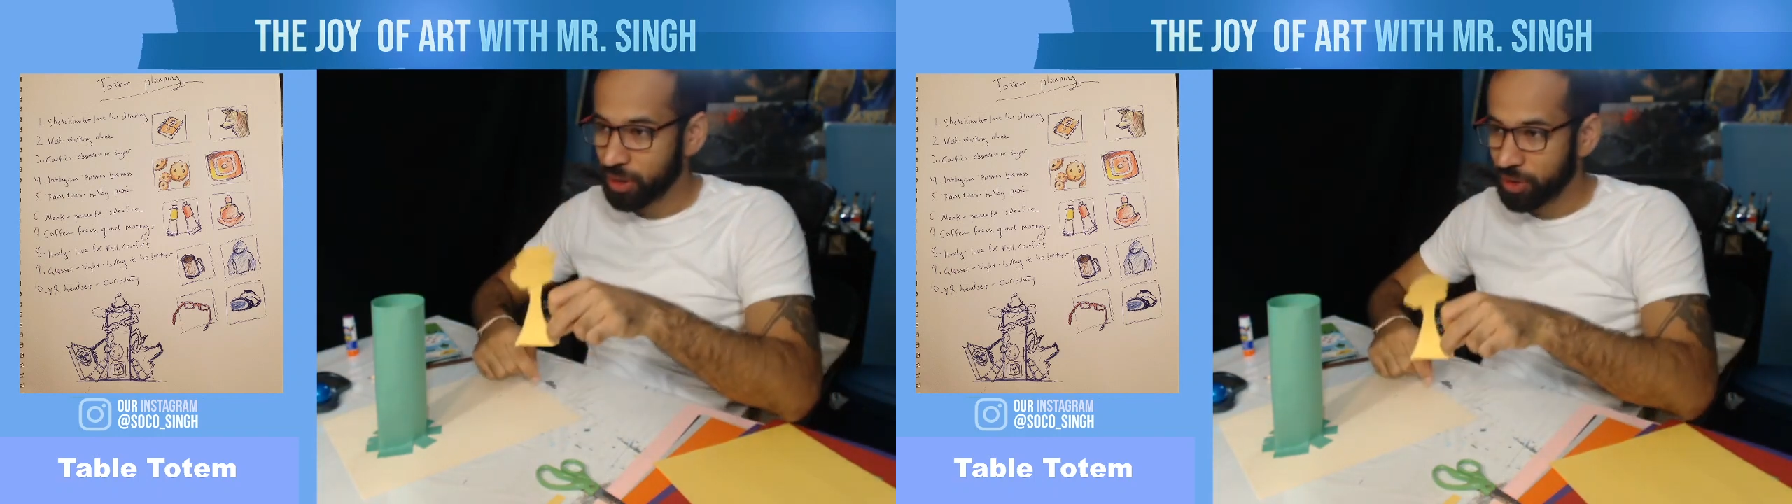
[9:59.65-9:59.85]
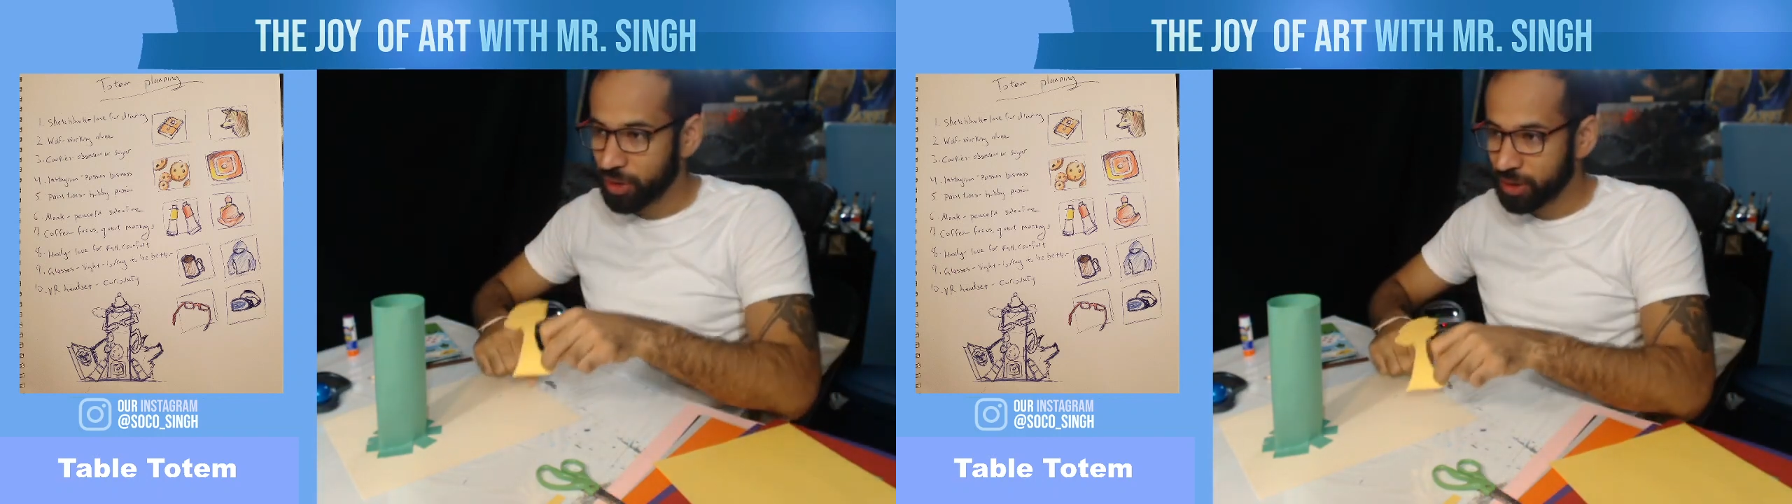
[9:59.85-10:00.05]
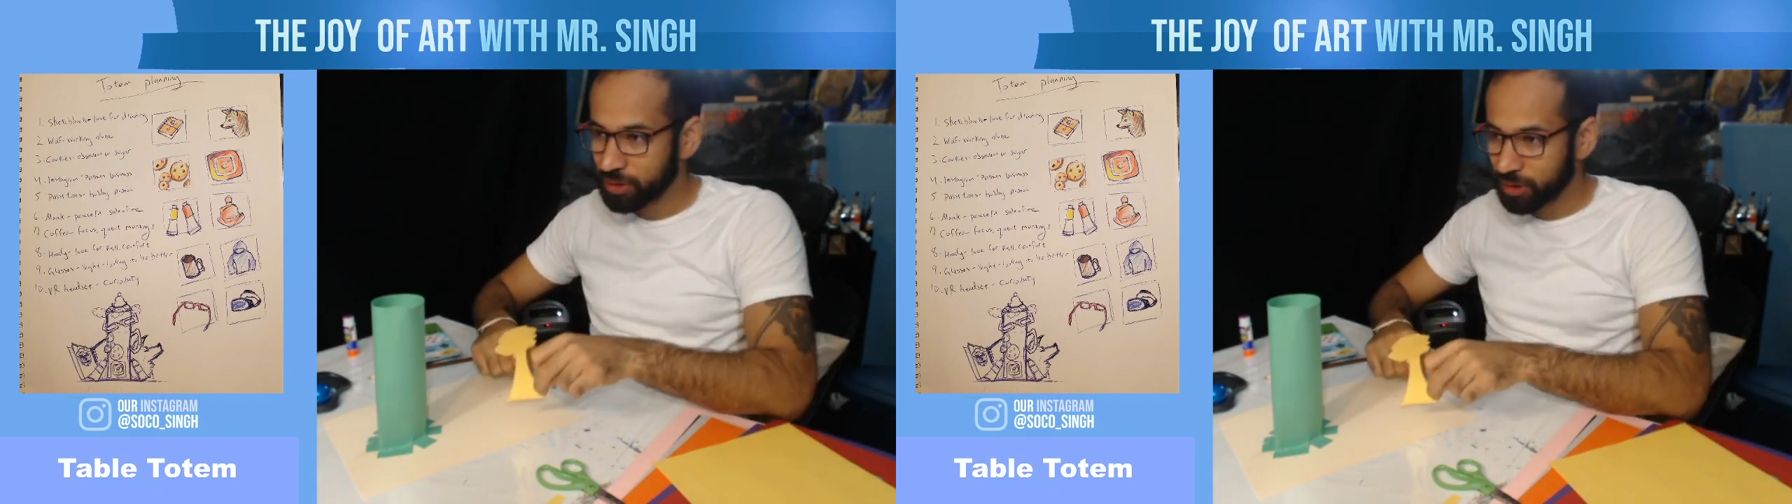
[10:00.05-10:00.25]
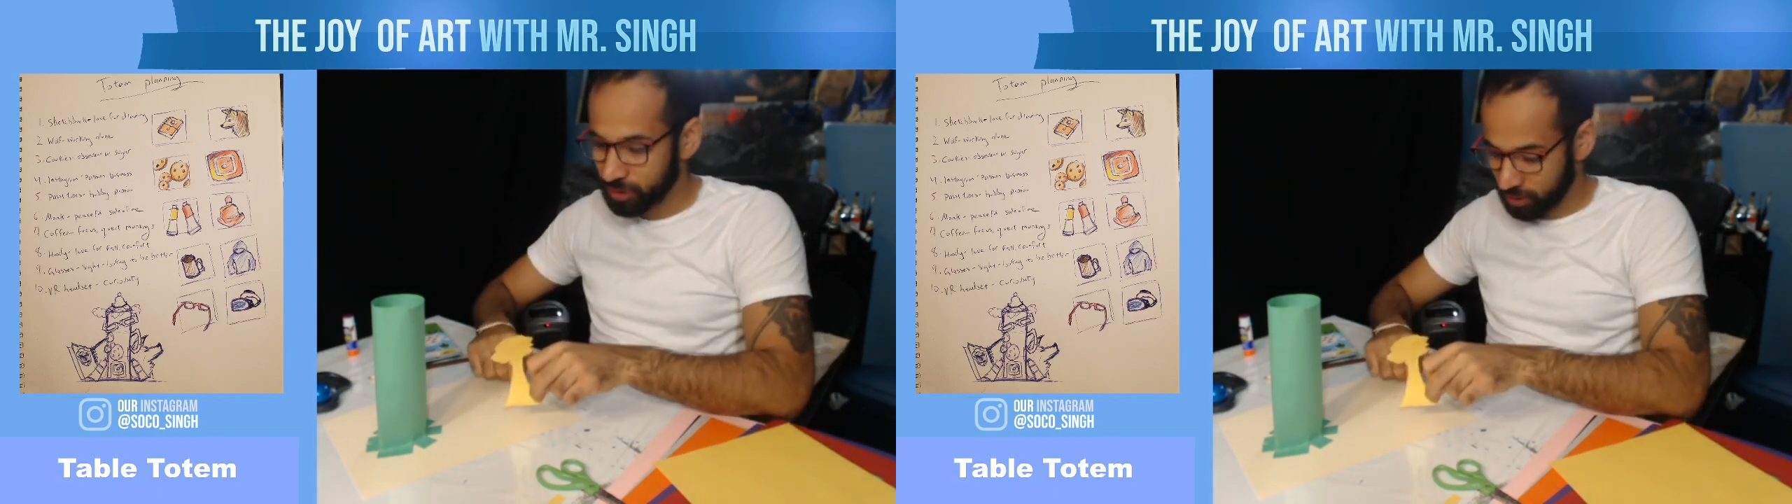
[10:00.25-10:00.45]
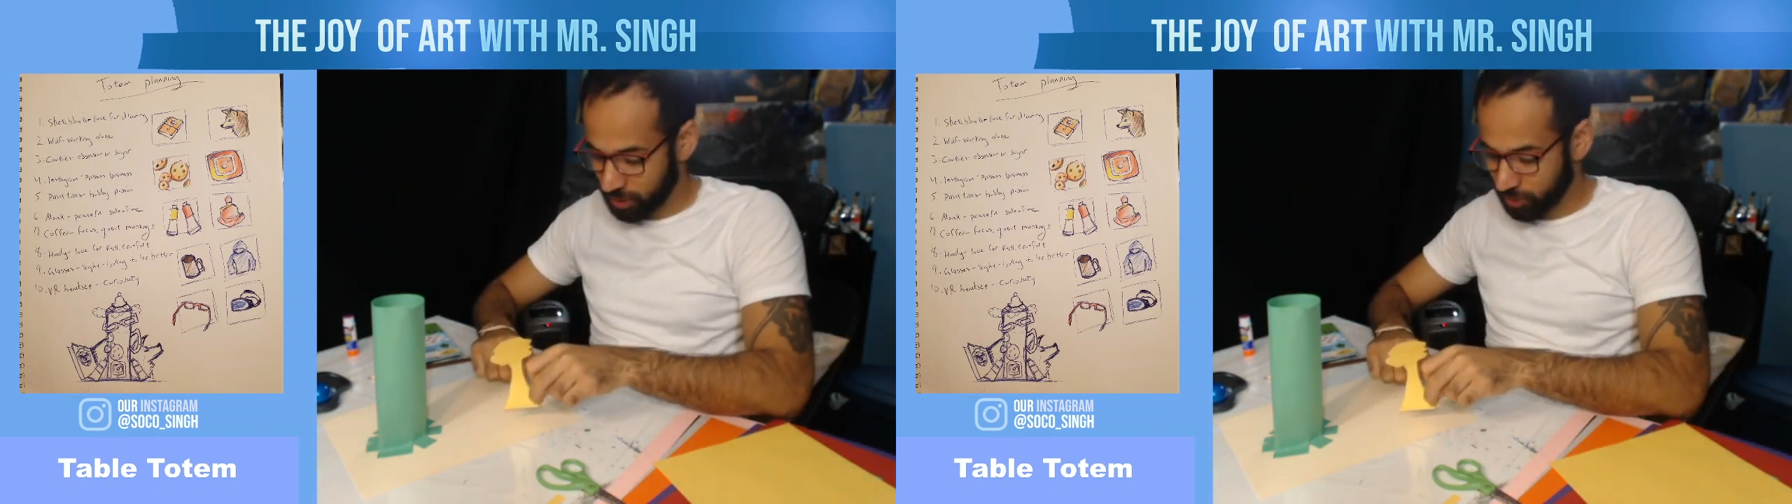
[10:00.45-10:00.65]
this is
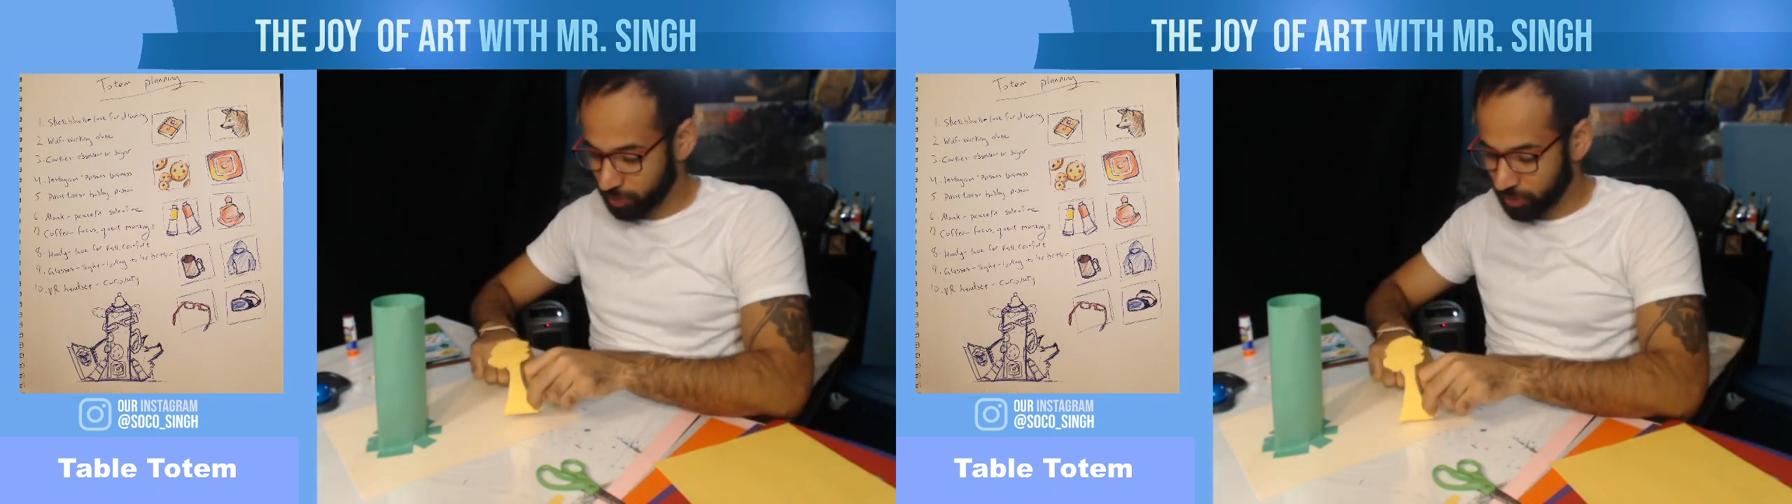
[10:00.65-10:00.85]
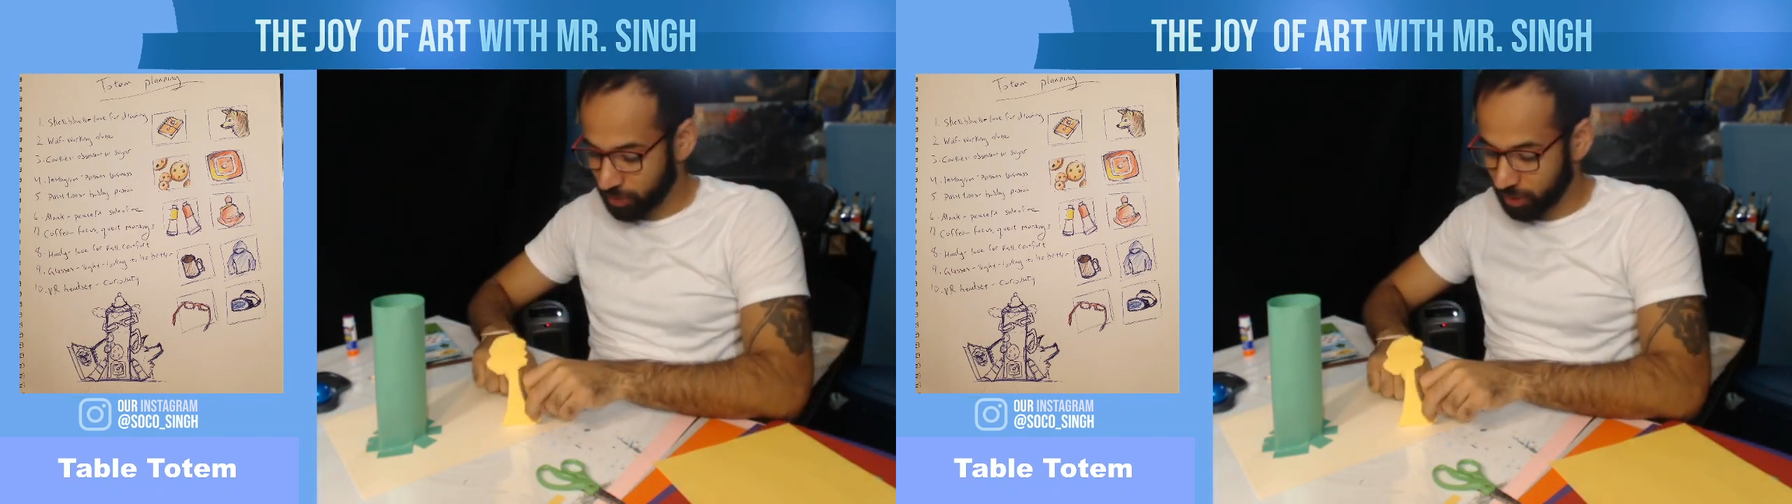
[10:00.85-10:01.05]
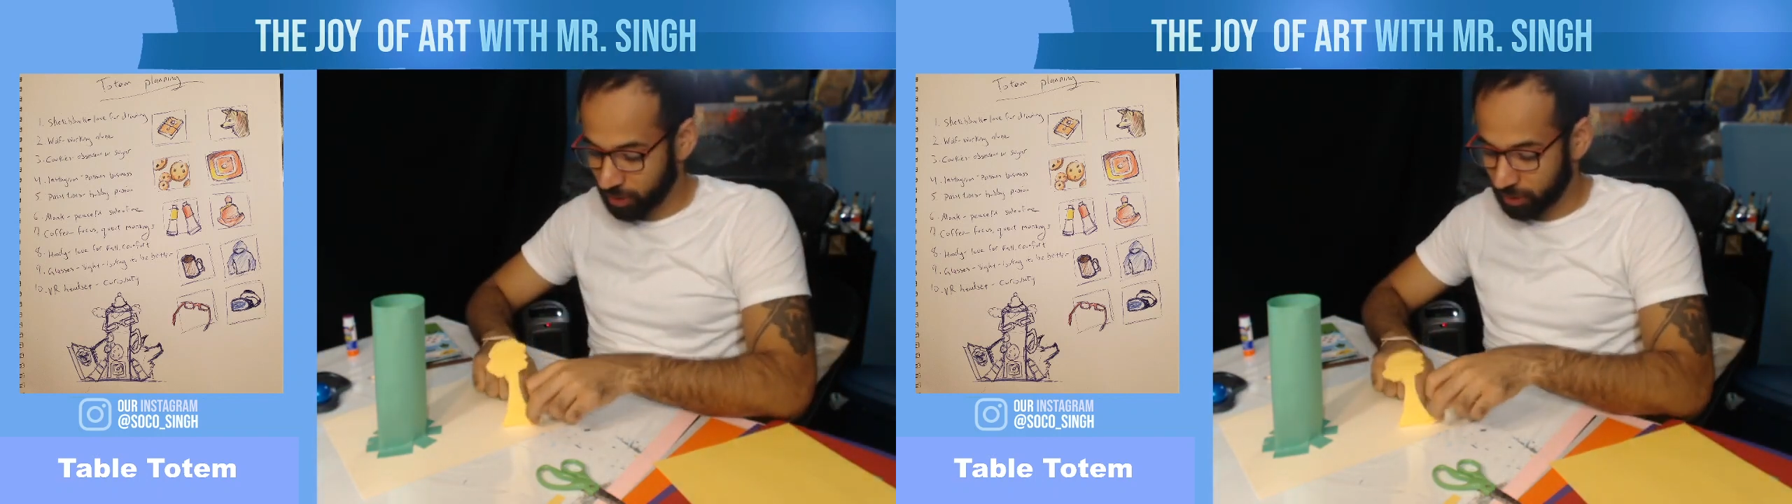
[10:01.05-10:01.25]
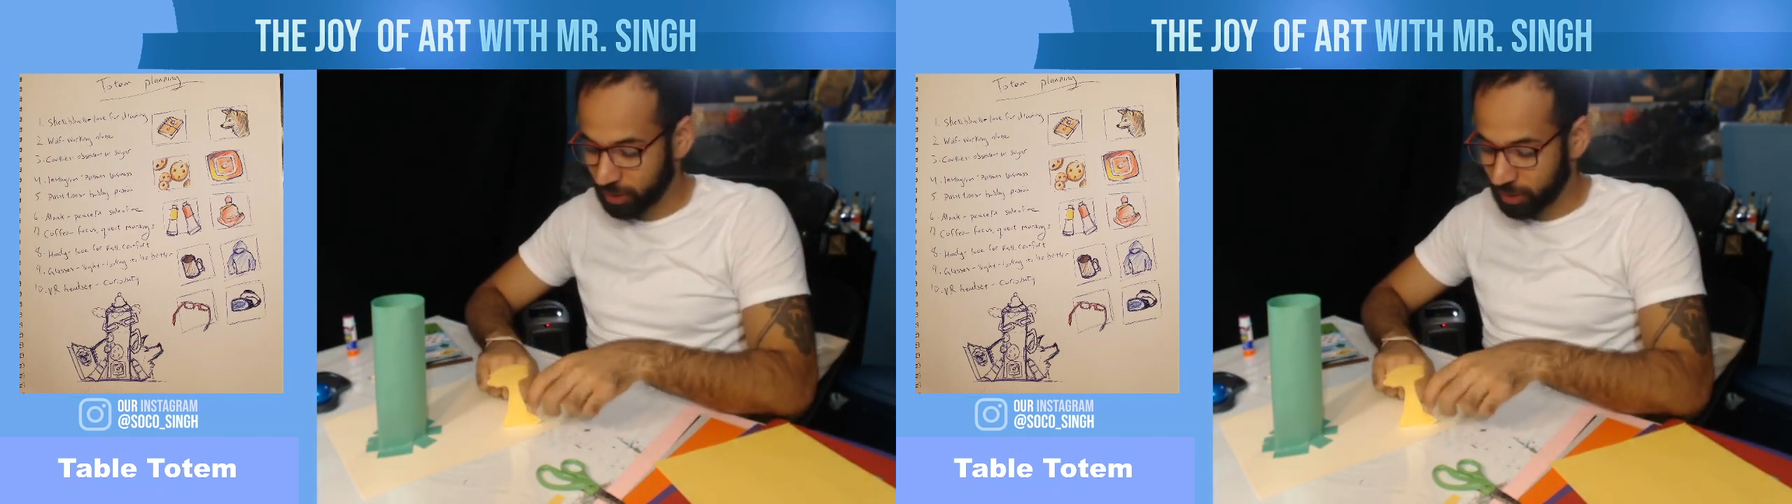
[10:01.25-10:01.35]
the the